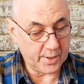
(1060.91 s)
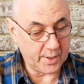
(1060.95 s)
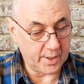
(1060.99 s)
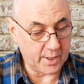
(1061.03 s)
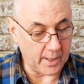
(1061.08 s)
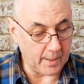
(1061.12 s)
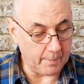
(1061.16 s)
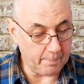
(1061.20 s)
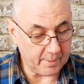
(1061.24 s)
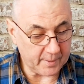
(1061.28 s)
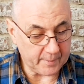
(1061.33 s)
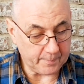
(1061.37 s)

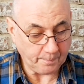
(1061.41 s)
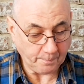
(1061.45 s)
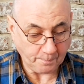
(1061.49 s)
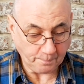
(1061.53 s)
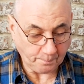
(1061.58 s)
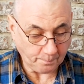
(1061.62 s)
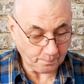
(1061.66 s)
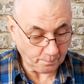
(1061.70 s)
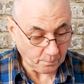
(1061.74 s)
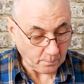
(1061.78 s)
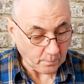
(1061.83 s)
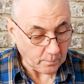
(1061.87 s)
chip,
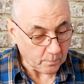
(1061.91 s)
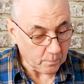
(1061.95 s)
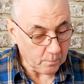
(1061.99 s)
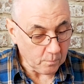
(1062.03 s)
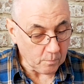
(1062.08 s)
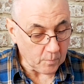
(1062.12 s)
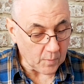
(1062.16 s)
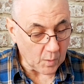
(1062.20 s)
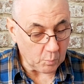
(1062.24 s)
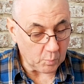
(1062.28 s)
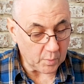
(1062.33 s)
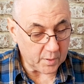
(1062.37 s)

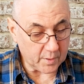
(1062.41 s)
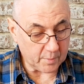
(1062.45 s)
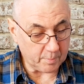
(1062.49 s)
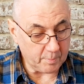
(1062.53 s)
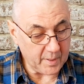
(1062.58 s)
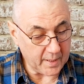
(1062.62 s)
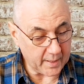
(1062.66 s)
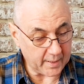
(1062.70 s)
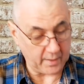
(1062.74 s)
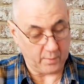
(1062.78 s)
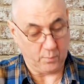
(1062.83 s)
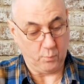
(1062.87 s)
which
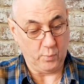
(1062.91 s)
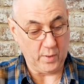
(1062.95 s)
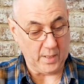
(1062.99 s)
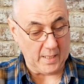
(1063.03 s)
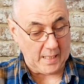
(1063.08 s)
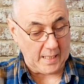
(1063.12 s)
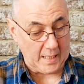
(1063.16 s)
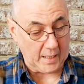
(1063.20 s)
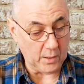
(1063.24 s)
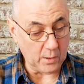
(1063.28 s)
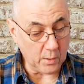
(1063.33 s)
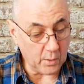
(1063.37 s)
make it
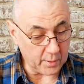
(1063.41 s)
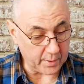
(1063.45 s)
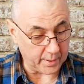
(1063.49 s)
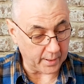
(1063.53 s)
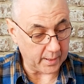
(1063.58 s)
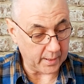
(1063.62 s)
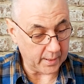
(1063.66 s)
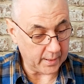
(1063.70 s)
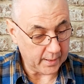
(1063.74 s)
really good.